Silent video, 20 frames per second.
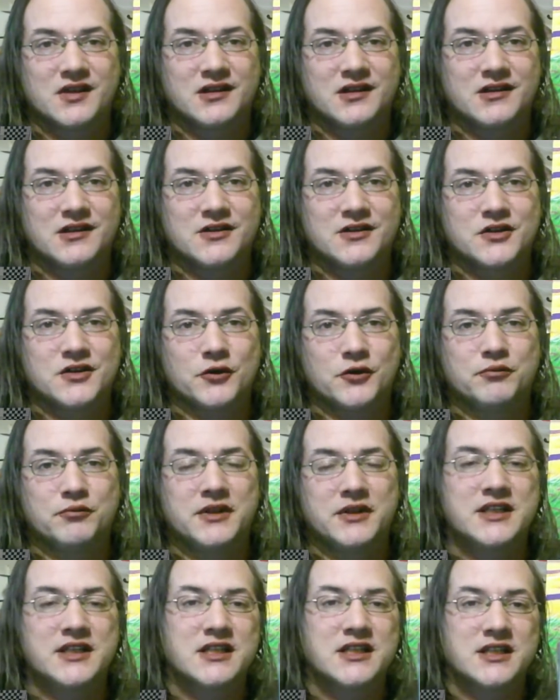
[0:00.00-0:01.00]
So
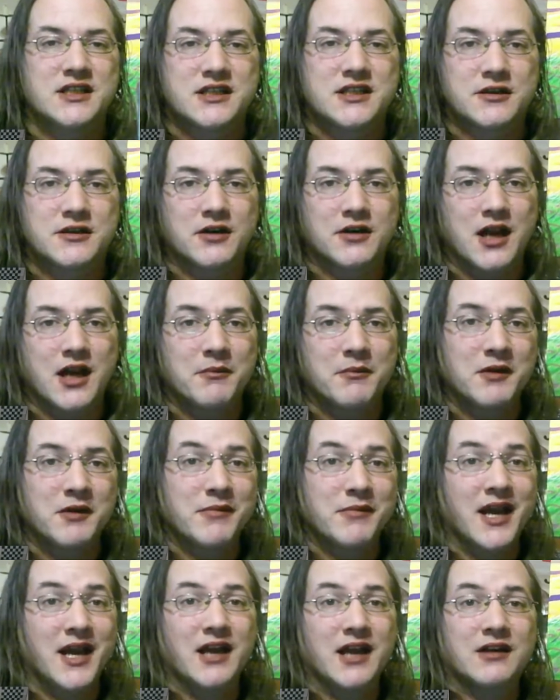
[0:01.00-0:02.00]
please consider coming
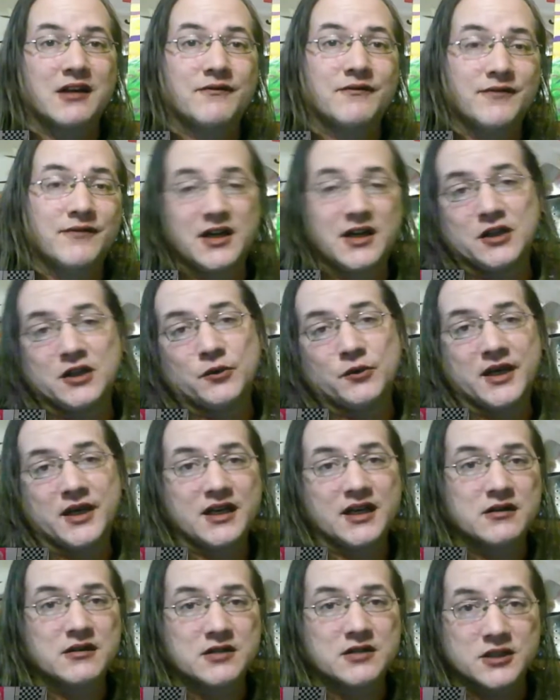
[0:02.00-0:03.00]
back, following,
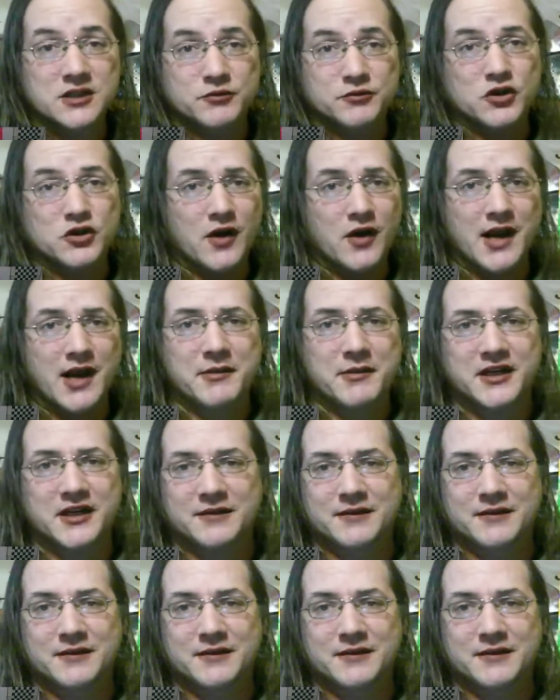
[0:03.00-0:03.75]
subscribing.